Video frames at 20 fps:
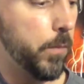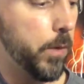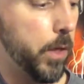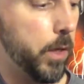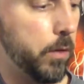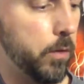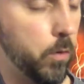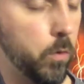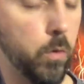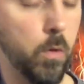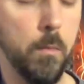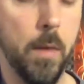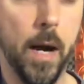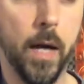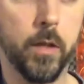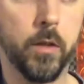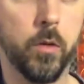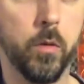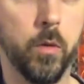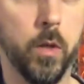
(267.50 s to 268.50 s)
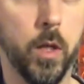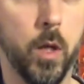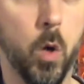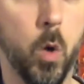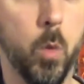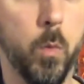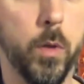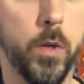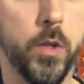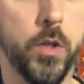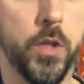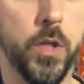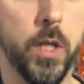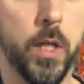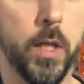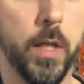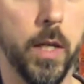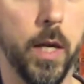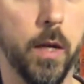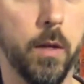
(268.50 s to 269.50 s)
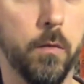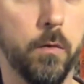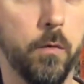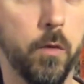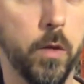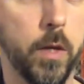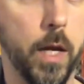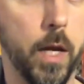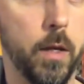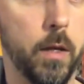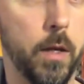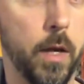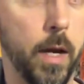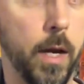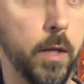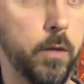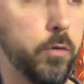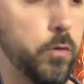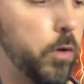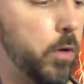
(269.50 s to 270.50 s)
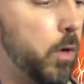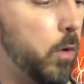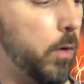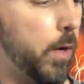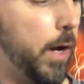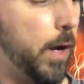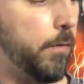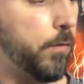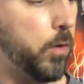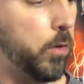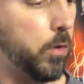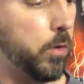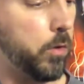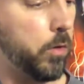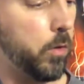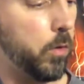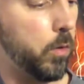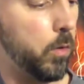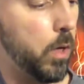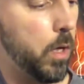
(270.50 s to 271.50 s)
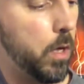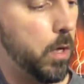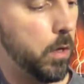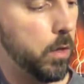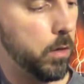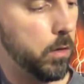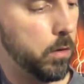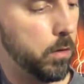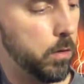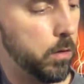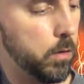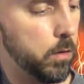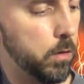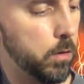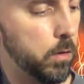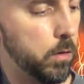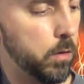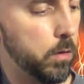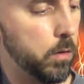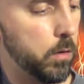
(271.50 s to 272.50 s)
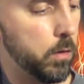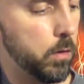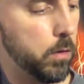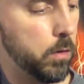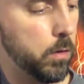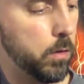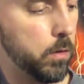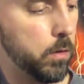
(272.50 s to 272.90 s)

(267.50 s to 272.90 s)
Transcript: and so we're back to the open G again for that extra note after. So, and